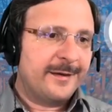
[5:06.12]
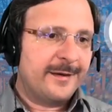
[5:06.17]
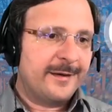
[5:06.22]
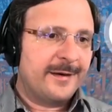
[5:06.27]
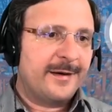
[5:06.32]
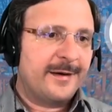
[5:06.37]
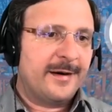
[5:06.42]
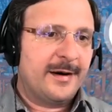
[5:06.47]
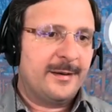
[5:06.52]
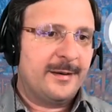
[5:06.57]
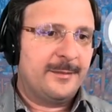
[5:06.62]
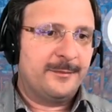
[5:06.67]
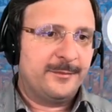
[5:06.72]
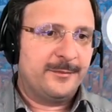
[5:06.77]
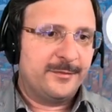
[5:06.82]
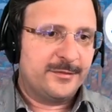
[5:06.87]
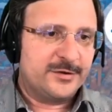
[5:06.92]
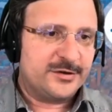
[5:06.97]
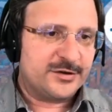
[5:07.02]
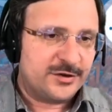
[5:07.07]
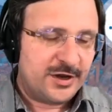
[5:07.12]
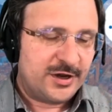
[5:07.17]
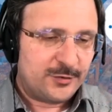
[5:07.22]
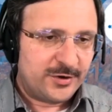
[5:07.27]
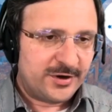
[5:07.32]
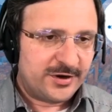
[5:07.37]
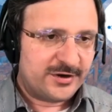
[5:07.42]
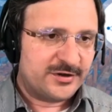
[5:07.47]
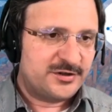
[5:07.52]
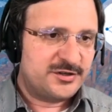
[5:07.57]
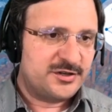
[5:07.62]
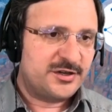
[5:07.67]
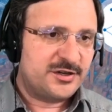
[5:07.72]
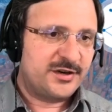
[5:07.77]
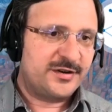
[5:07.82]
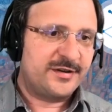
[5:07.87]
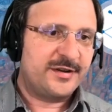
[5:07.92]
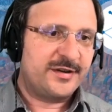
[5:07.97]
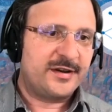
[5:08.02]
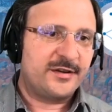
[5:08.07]
So here we're
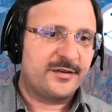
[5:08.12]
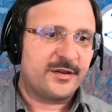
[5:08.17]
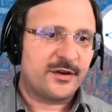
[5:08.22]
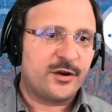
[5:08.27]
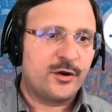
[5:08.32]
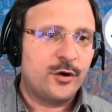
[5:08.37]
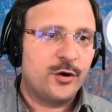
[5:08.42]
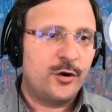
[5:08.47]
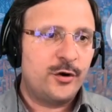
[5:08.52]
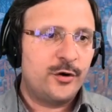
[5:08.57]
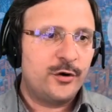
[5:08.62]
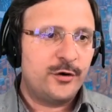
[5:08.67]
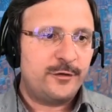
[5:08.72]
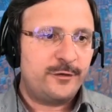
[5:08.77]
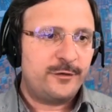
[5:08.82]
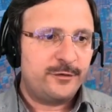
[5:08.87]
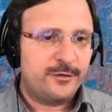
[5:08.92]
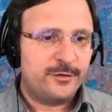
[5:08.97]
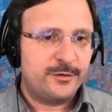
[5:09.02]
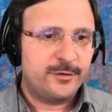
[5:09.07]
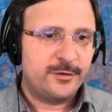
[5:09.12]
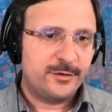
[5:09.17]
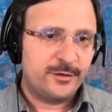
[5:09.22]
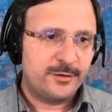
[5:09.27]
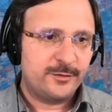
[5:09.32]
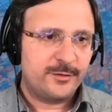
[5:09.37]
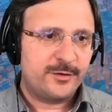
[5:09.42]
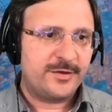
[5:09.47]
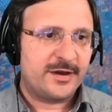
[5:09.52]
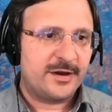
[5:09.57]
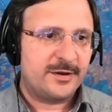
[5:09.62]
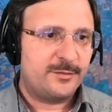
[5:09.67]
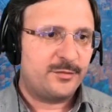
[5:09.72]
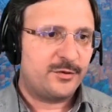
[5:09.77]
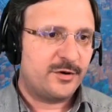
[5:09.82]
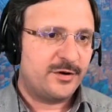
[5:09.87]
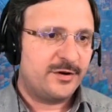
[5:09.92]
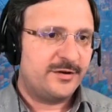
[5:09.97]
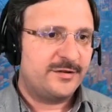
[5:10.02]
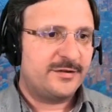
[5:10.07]
considering the curve with
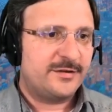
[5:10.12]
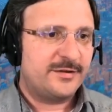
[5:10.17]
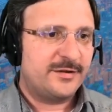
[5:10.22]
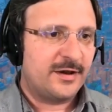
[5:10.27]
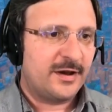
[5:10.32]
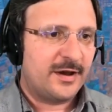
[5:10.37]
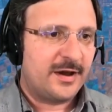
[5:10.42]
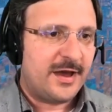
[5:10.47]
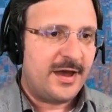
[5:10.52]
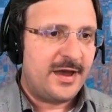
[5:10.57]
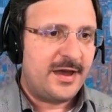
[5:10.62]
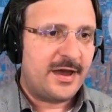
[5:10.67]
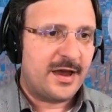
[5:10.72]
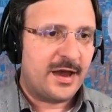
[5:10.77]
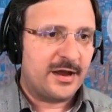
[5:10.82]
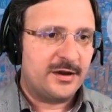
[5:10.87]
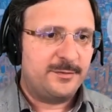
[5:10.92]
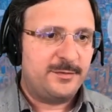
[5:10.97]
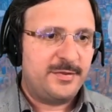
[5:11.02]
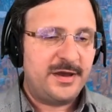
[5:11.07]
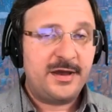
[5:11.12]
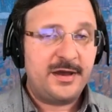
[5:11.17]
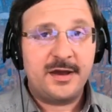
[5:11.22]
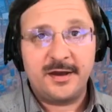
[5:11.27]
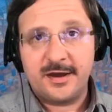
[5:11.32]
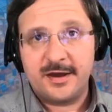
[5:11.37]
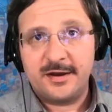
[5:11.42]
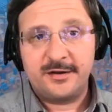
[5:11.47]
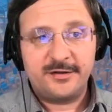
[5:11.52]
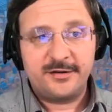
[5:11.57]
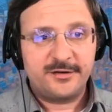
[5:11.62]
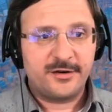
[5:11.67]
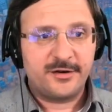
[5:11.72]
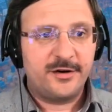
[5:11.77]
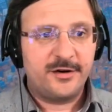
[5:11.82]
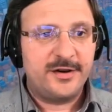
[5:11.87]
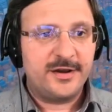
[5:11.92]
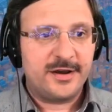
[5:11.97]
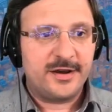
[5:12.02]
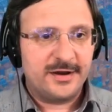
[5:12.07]
endpoints A and B, again,
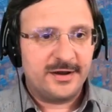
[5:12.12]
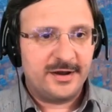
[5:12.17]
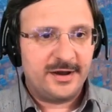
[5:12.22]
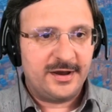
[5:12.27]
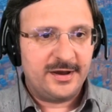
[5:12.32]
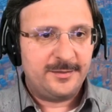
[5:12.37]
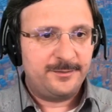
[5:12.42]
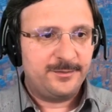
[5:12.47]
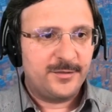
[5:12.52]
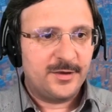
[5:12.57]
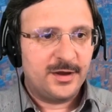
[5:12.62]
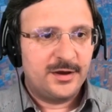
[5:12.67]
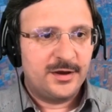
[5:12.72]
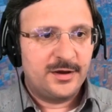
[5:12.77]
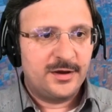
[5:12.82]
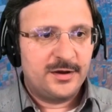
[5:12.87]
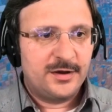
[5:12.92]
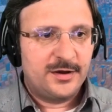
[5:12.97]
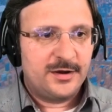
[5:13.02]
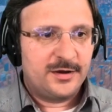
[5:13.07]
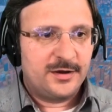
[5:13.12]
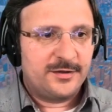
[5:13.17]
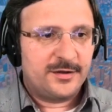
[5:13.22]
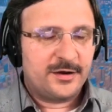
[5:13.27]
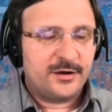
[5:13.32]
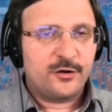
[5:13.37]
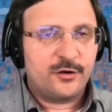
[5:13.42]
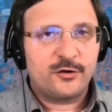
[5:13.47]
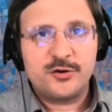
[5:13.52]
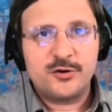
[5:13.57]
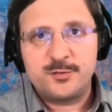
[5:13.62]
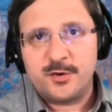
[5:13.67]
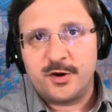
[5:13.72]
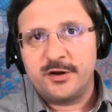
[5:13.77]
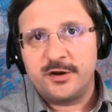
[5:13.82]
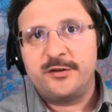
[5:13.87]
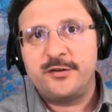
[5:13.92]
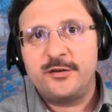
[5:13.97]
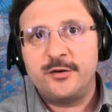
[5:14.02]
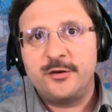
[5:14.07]
starting at A, that
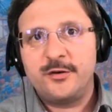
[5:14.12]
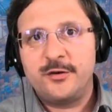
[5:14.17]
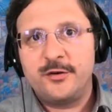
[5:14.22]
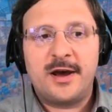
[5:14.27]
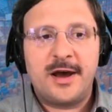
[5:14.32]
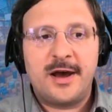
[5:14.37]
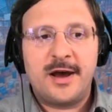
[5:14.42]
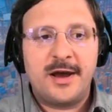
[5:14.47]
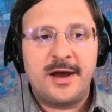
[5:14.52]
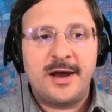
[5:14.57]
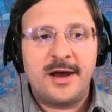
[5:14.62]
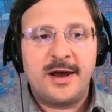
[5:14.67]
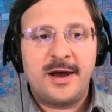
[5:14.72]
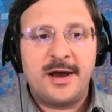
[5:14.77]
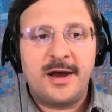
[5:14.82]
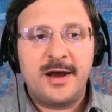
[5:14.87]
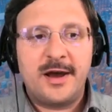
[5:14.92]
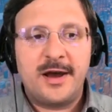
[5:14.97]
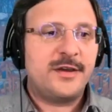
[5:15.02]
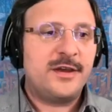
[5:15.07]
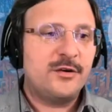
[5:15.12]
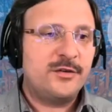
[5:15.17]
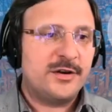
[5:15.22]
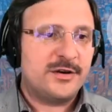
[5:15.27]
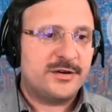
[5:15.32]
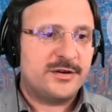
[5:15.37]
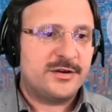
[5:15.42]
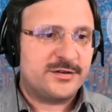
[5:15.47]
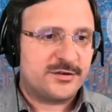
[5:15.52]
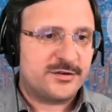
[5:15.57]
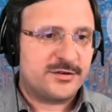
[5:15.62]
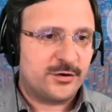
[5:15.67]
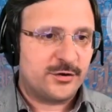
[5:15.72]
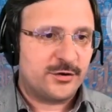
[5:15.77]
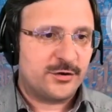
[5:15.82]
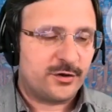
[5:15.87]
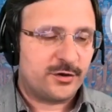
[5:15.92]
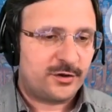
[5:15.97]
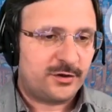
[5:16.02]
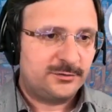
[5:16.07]
corresponds to a line along the unit
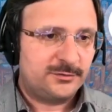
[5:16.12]
circle